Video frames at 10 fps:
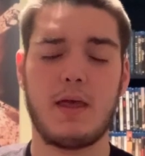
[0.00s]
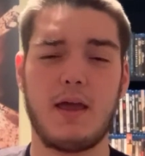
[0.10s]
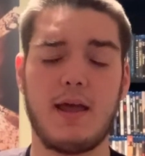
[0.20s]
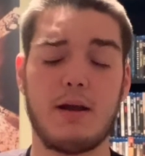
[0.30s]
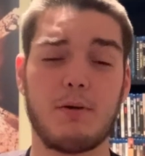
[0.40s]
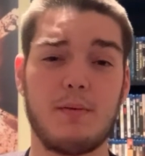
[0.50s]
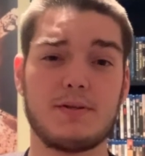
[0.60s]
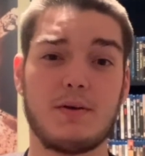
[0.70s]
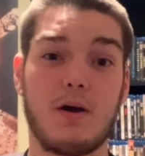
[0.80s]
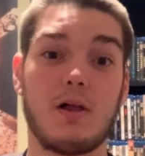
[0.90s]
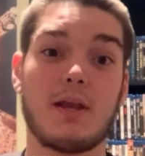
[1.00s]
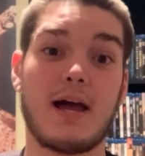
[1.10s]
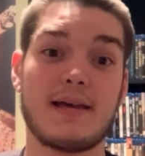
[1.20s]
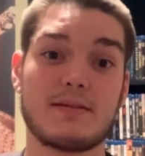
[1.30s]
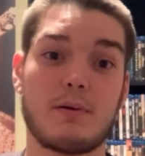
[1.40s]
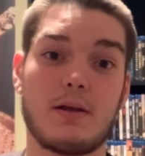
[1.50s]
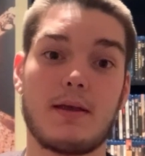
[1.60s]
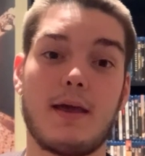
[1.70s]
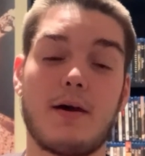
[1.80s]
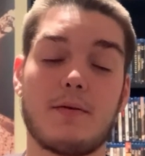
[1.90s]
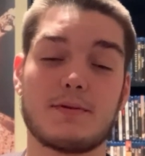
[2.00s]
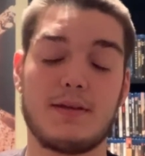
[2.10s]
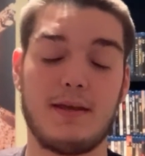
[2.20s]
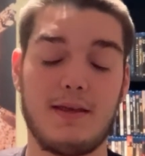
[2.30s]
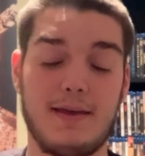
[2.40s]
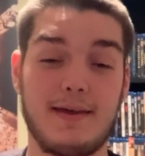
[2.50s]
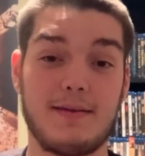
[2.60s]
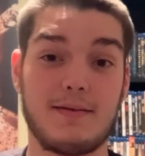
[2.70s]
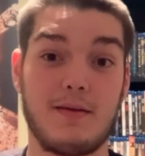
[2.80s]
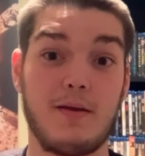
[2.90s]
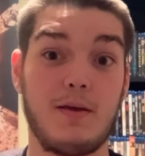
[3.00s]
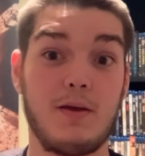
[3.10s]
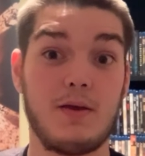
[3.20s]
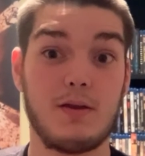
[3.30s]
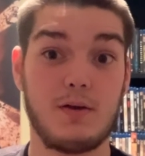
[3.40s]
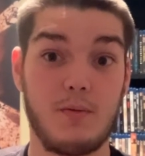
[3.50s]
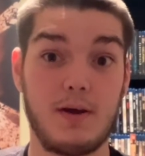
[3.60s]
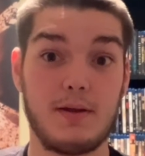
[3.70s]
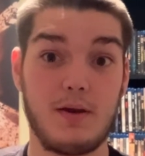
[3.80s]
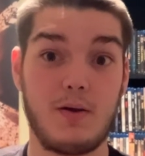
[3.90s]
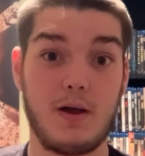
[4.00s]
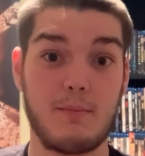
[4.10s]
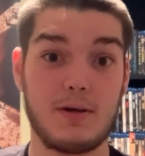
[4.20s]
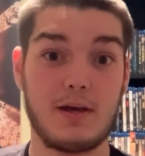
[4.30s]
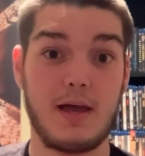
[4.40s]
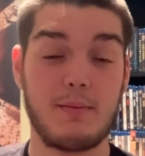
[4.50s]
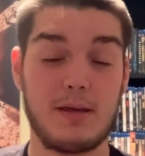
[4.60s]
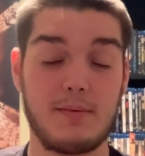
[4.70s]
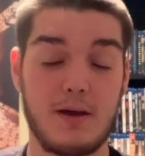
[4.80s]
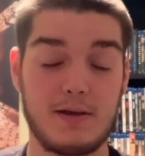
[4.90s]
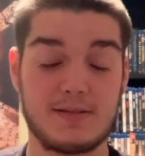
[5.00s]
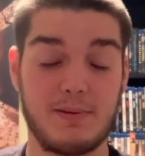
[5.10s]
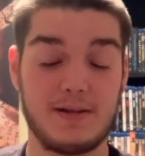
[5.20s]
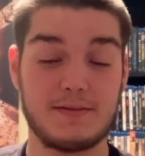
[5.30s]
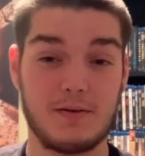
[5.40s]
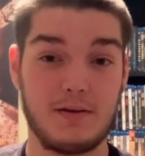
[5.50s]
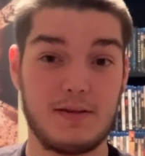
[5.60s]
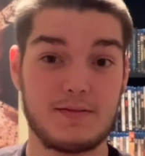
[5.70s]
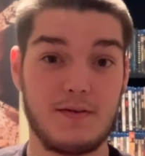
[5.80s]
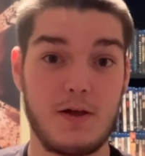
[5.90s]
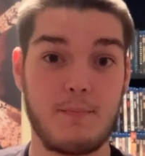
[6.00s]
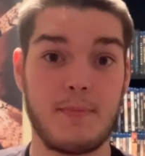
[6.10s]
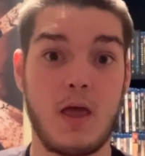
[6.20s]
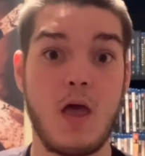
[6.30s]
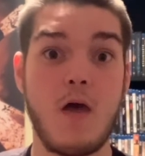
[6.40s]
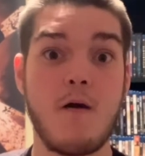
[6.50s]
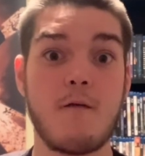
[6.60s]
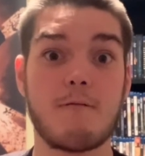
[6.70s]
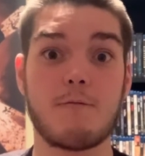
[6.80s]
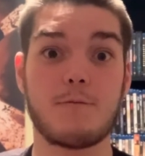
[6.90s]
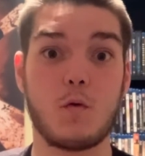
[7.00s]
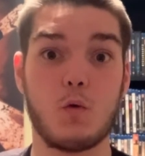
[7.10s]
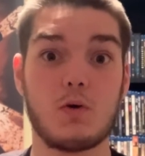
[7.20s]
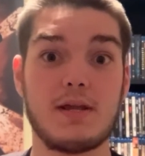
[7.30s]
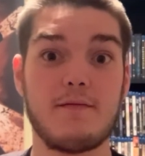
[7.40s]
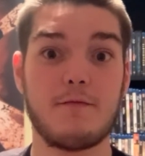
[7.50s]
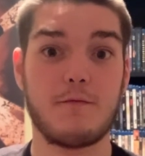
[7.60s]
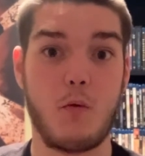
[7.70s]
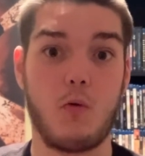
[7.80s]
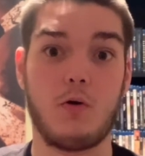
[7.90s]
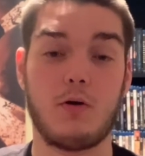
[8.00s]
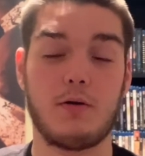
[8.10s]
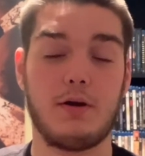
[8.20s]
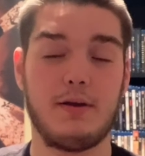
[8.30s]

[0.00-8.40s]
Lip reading: I promised you all an ice pun count. And you ready to know how many ice puns are in this film? 44.